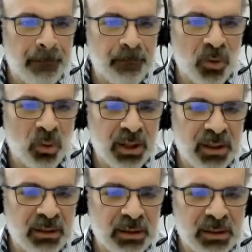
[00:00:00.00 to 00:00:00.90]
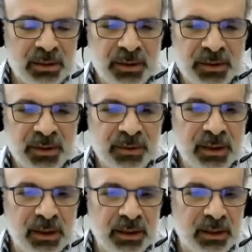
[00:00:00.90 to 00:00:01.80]
okay, this is
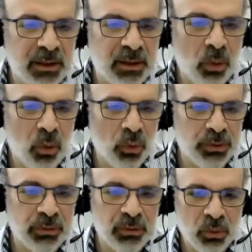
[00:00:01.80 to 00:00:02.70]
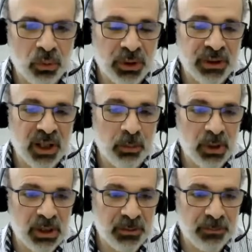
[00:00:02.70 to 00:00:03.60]
the code you end up
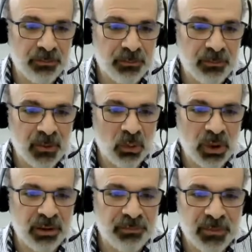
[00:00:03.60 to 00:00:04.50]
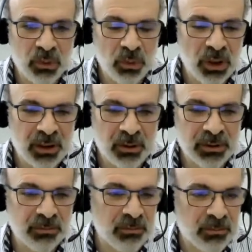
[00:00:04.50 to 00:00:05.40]
with. Okay, so I
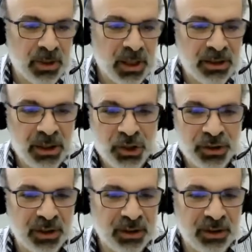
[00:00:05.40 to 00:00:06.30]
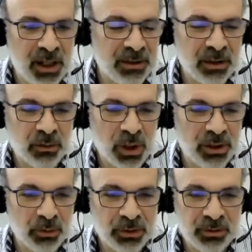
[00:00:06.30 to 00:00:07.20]
can teach it in an
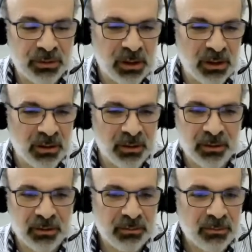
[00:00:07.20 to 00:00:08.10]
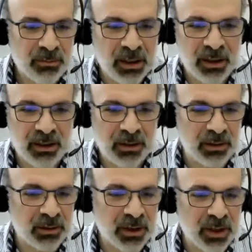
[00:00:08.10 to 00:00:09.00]
undergraduate
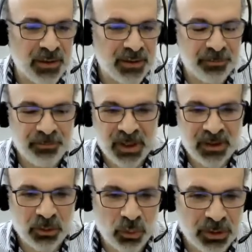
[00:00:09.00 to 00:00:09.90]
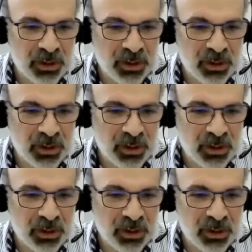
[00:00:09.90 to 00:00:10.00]
class. It's not.